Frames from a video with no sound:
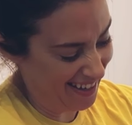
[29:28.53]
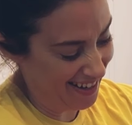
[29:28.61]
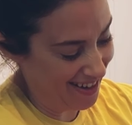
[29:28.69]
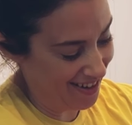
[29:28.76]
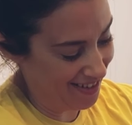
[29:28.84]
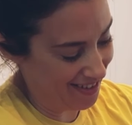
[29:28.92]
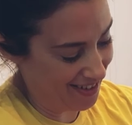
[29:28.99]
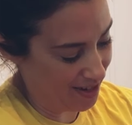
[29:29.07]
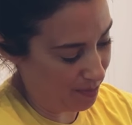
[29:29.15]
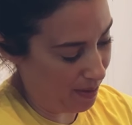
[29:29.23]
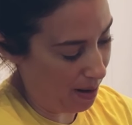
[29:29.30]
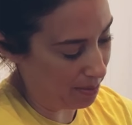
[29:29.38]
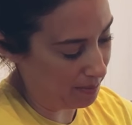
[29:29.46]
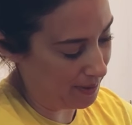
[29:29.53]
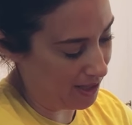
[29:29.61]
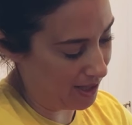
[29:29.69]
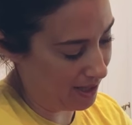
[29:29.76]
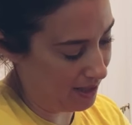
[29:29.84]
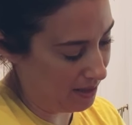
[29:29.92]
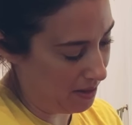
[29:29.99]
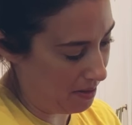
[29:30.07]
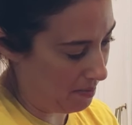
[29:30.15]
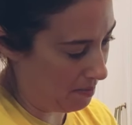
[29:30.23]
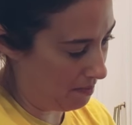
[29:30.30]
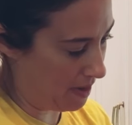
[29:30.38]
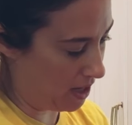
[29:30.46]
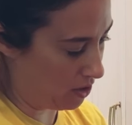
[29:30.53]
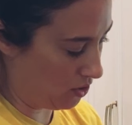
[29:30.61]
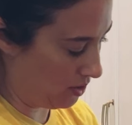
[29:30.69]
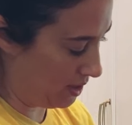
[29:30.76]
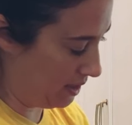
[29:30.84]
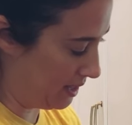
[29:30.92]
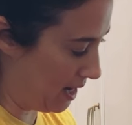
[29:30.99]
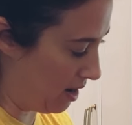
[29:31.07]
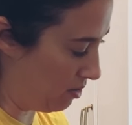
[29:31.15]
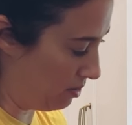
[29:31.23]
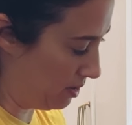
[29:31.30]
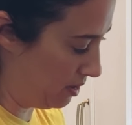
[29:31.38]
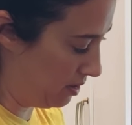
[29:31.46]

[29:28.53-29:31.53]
you know, you could probably just measure this out